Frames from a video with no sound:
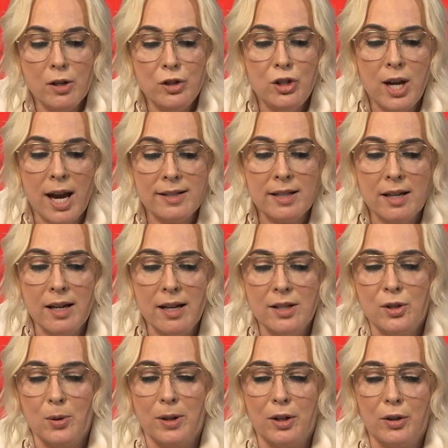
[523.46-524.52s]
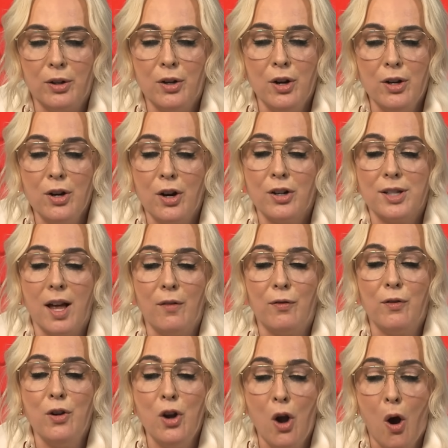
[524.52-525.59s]
Jessica is doing
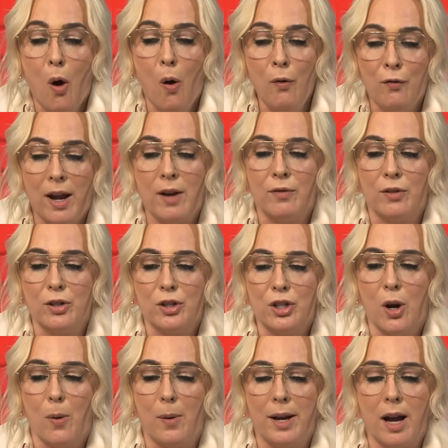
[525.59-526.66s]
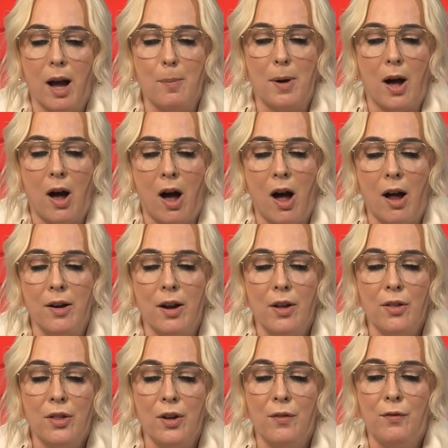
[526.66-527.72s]
herself no favors showing up on
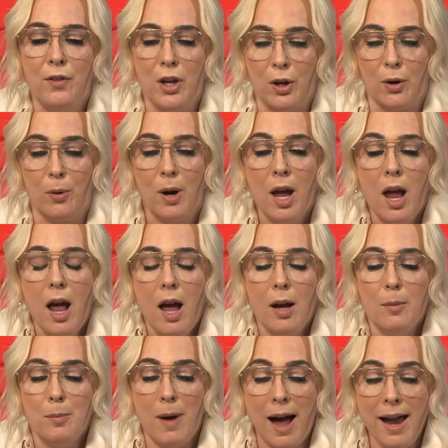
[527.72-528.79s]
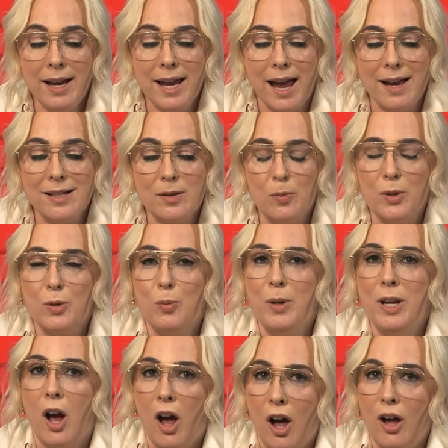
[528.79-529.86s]
The View. My guess, which
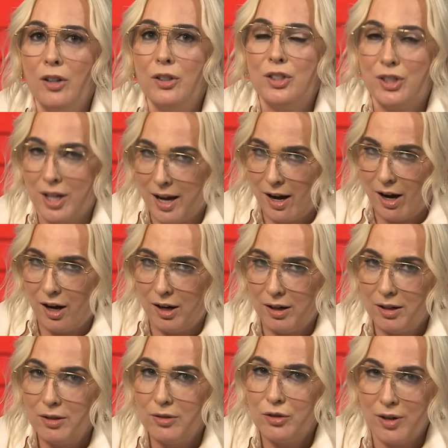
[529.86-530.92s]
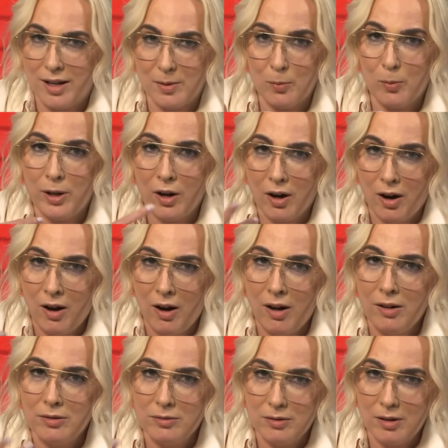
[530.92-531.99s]
we all share, trust me, we are
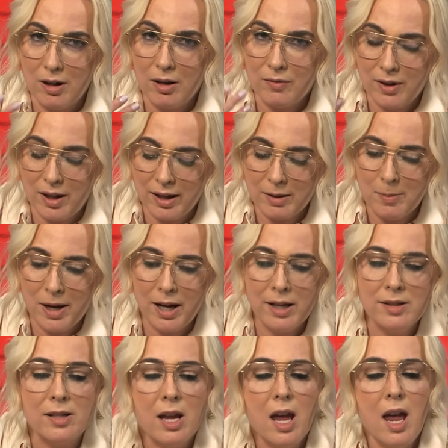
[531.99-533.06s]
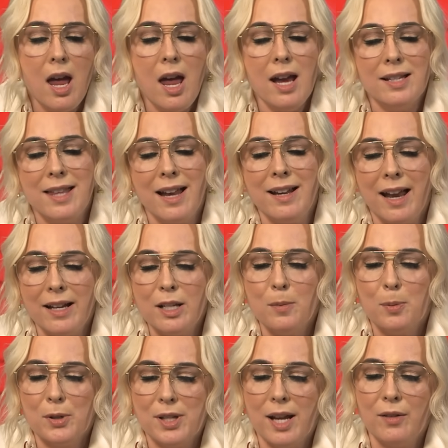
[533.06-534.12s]
all of like minds, is that
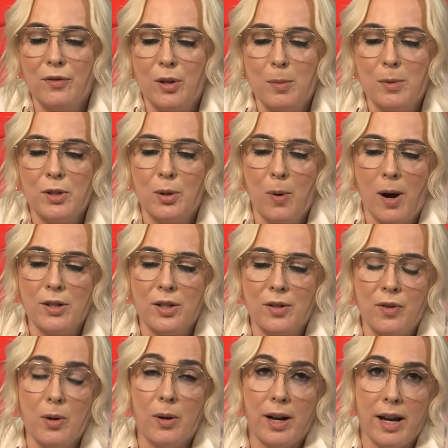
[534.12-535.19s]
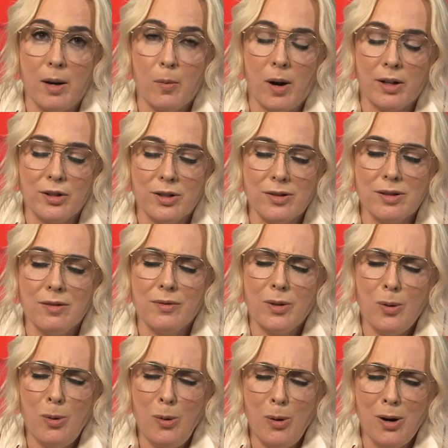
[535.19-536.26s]
90% of humans who watch The View are hate watchers. Of
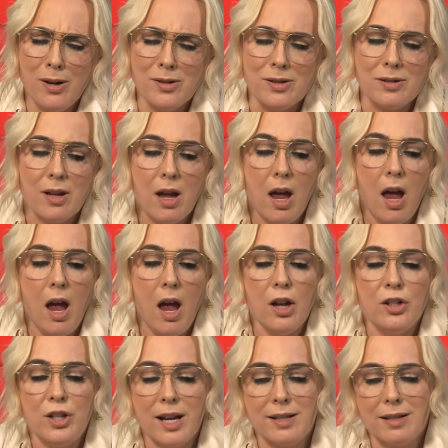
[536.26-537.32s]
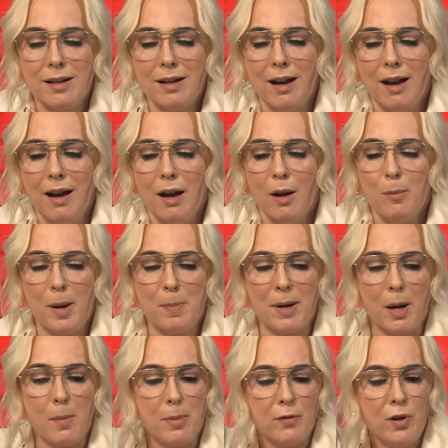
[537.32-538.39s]
course. Jessica may
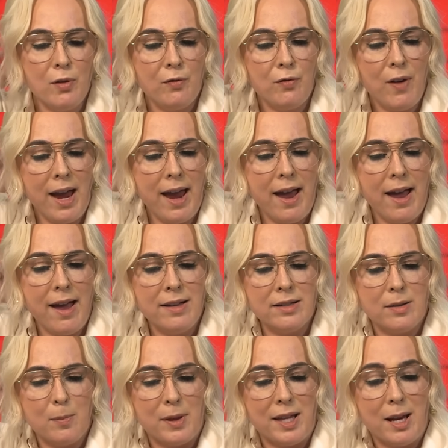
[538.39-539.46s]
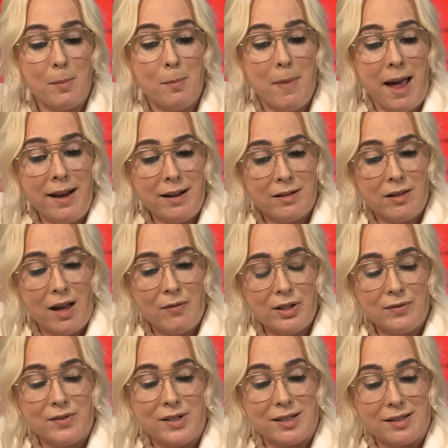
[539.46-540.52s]
pick up a few fans, but the emetic level
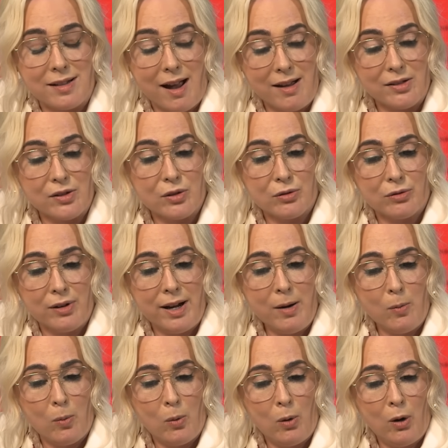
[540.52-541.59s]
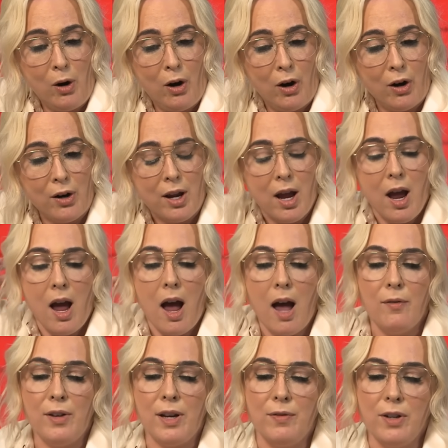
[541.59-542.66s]
of disgust, great word,
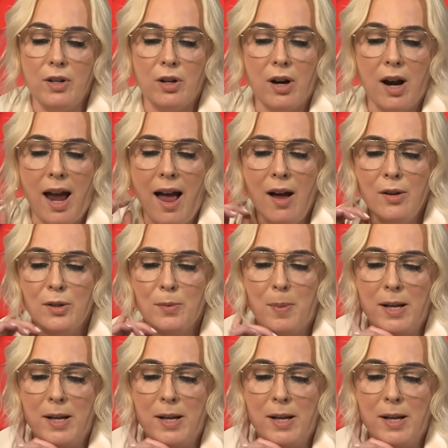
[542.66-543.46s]
of even your house